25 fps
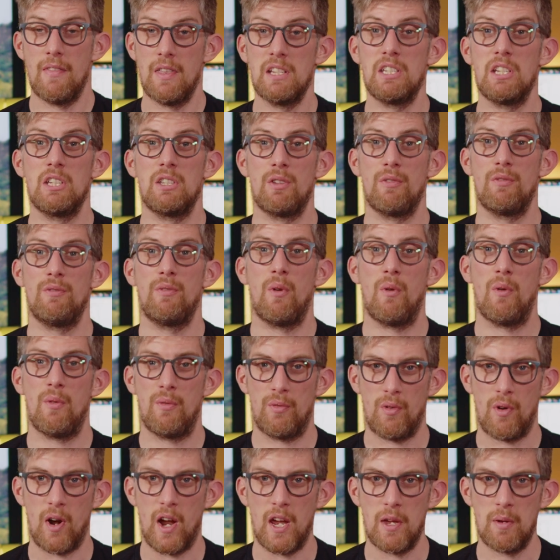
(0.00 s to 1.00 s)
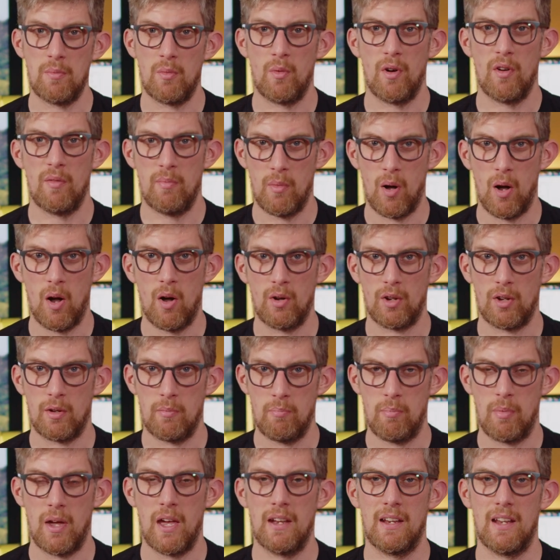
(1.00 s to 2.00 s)
this is the Full Frame with Mark
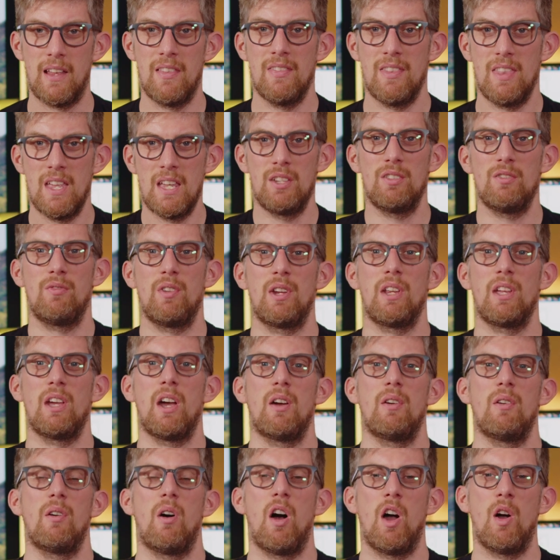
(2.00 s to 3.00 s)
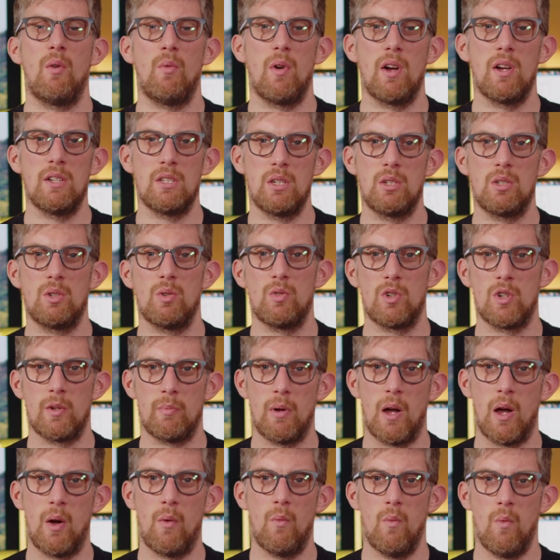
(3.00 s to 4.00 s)
and Ben. In this video I wanted to talk
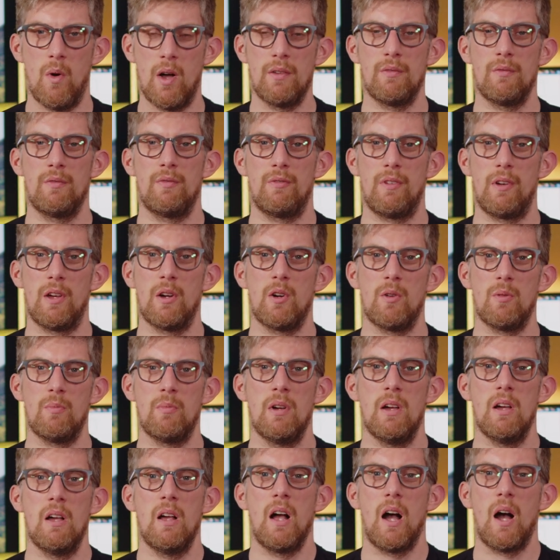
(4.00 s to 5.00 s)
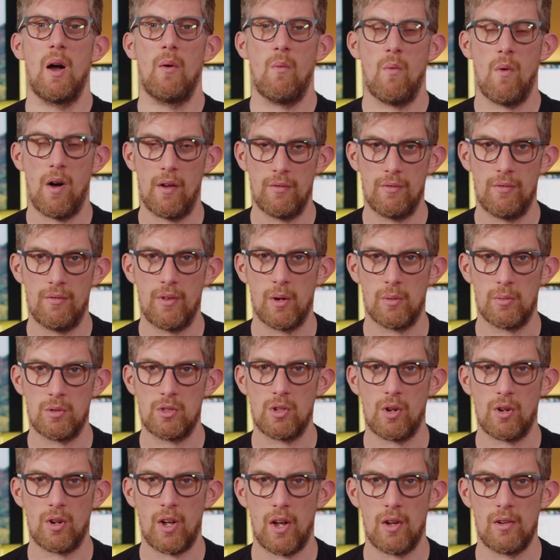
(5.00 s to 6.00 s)
about one film and one film
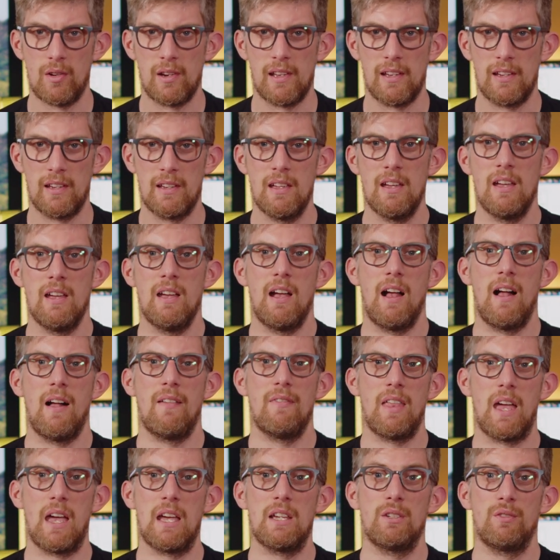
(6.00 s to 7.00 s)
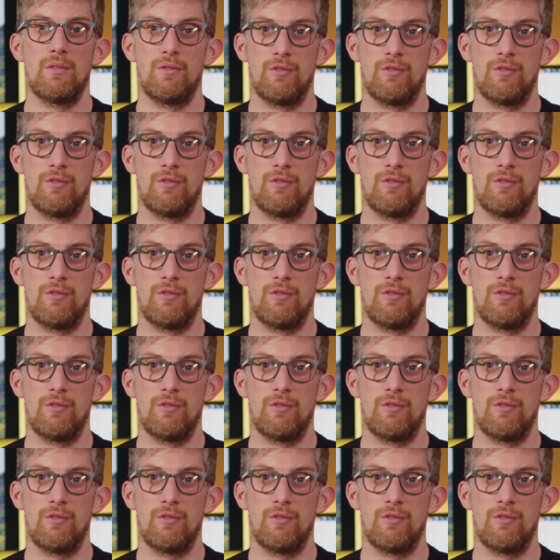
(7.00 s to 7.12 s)
stock only, and that is